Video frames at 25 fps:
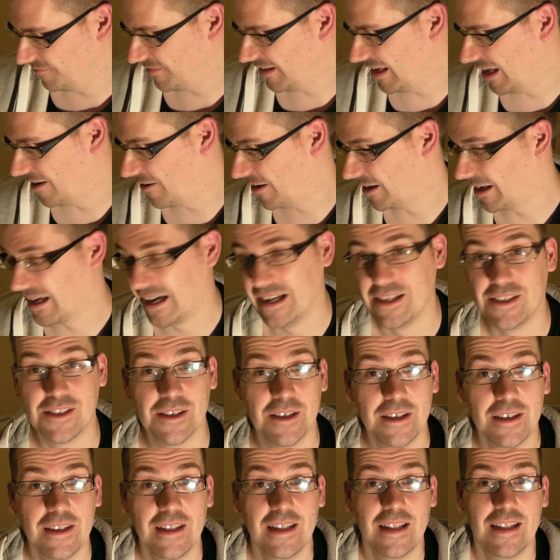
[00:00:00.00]
Anyway guys,
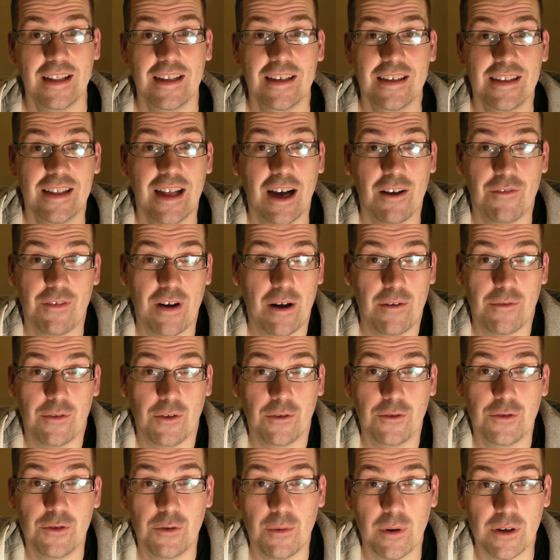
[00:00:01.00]
I've
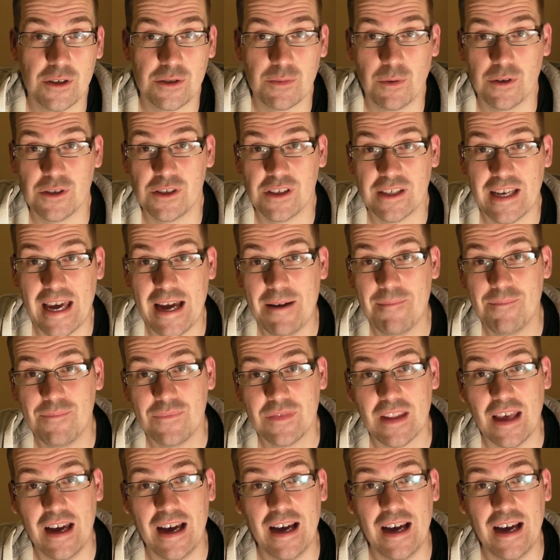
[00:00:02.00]
rattled on too much once again.